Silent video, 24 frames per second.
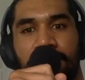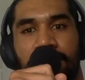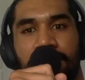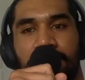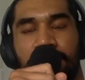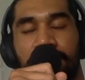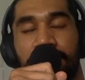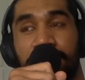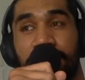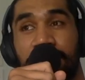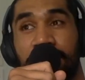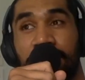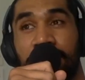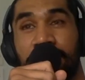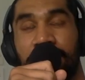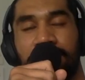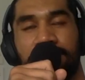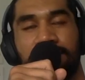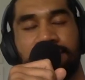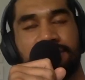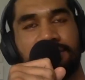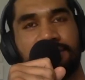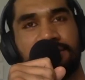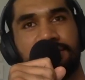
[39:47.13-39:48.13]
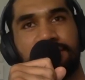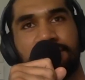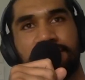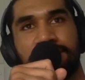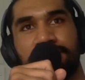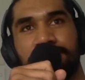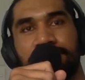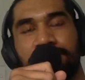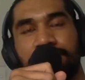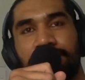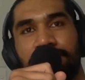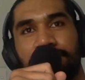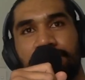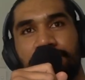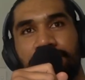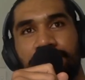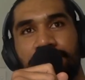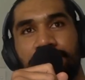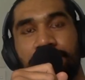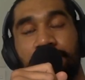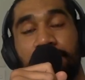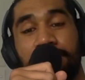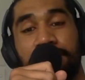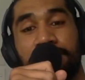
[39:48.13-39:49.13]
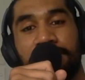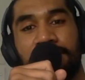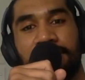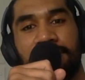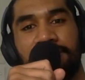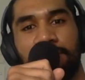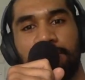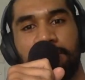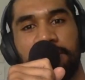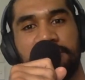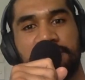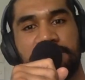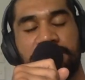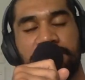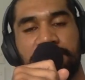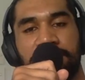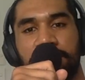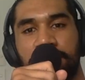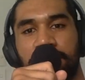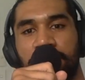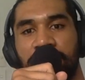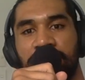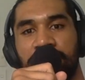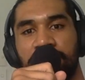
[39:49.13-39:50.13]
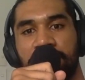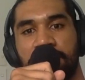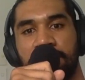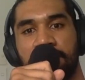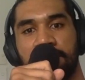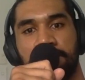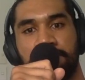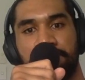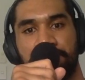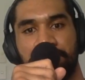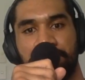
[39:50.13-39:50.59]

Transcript: Yeah, because I didn't have to be as fit over there,